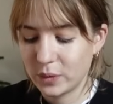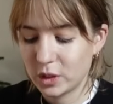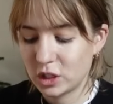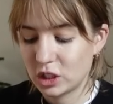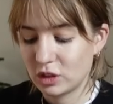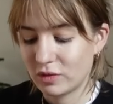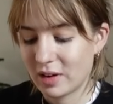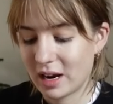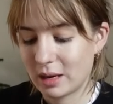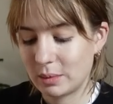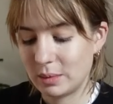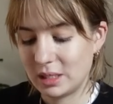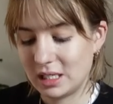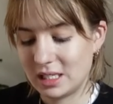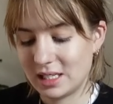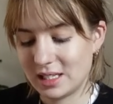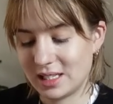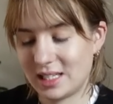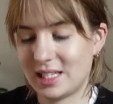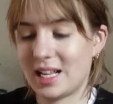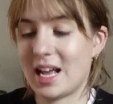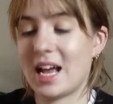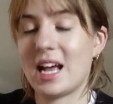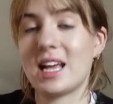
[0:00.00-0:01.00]
She rang me to
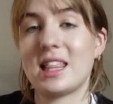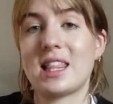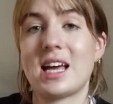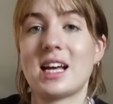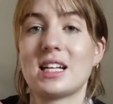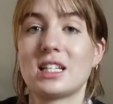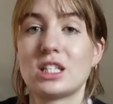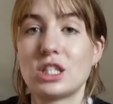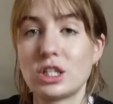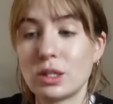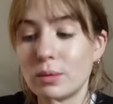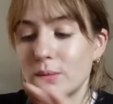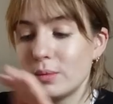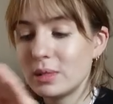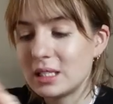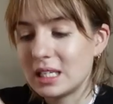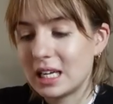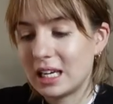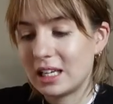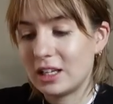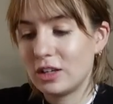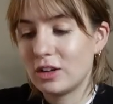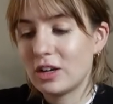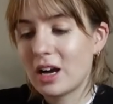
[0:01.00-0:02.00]
say that
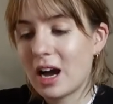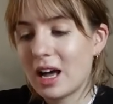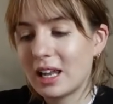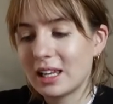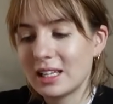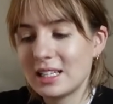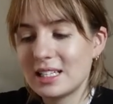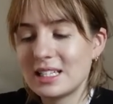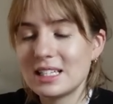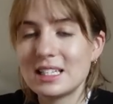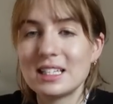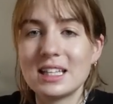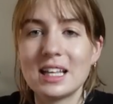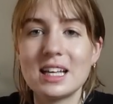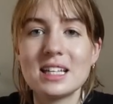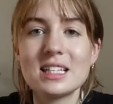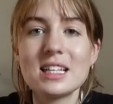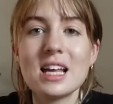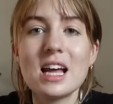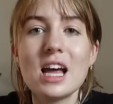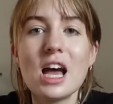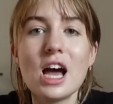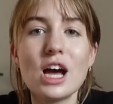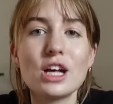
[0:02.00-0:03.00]
somebody, you can't listen to this,
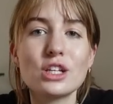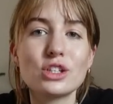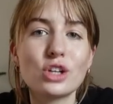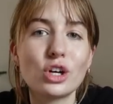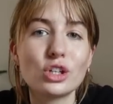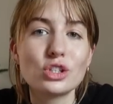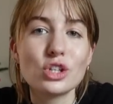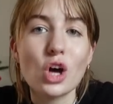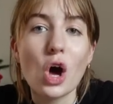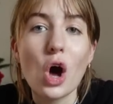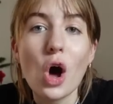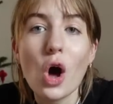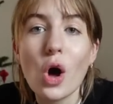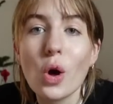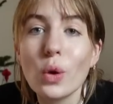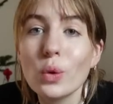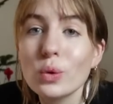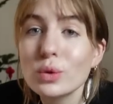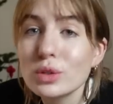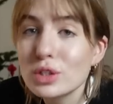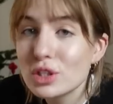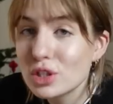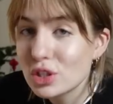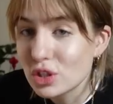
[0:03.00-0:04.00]
has got a
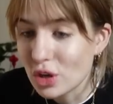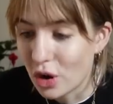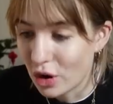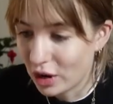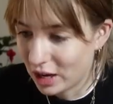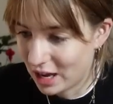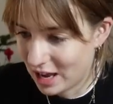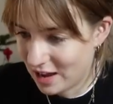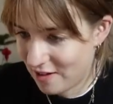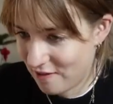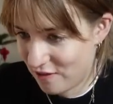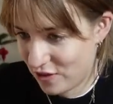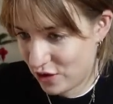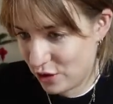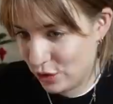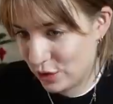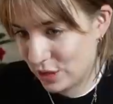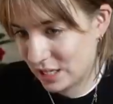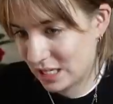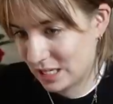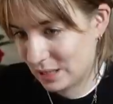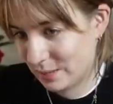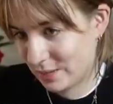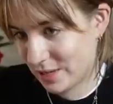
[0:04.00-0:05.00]
whole stocking for
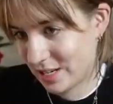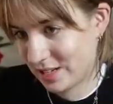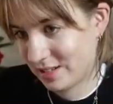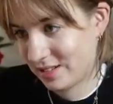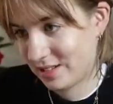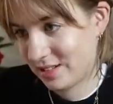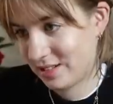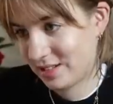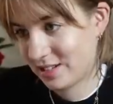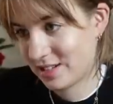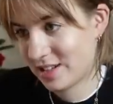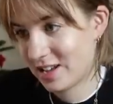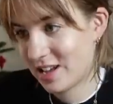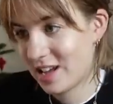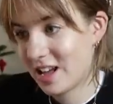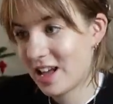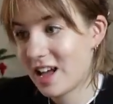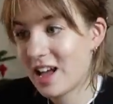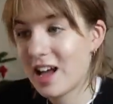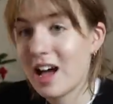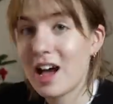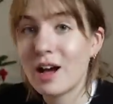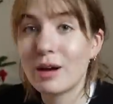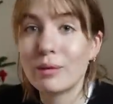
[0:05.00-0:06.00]
Christmas.
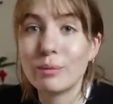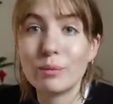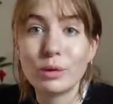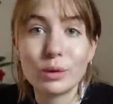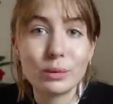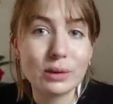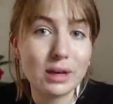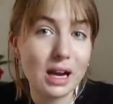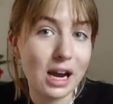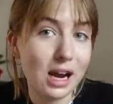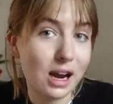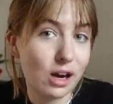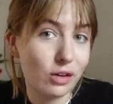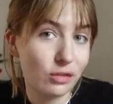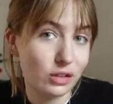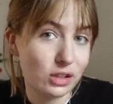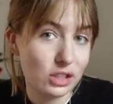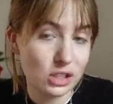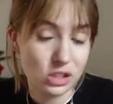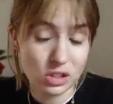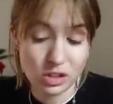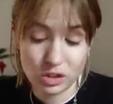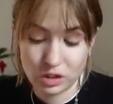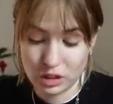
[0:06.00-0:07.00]
Mum and I aren't
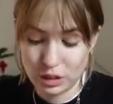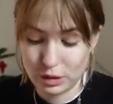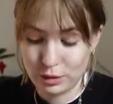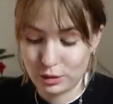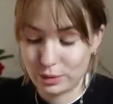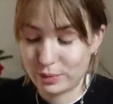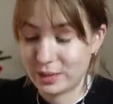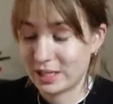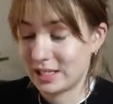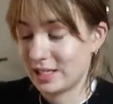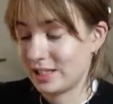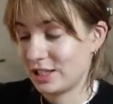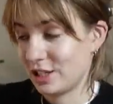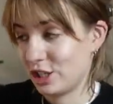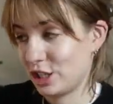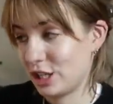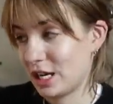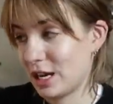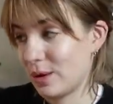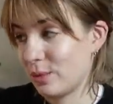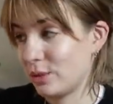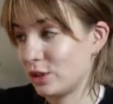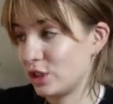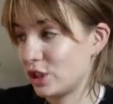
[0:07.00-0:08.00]
really doing Christmas presents this
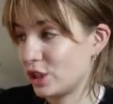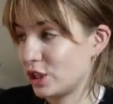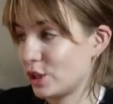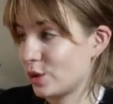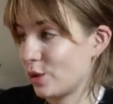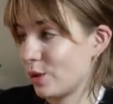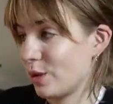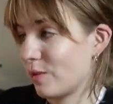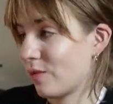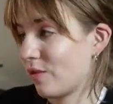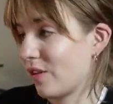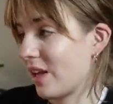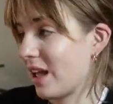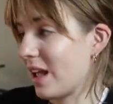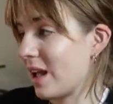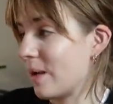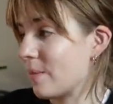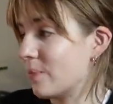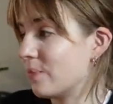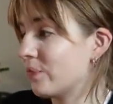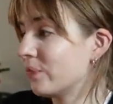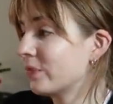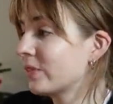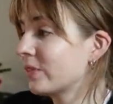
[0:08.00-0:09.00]
year, we're just doing them for him.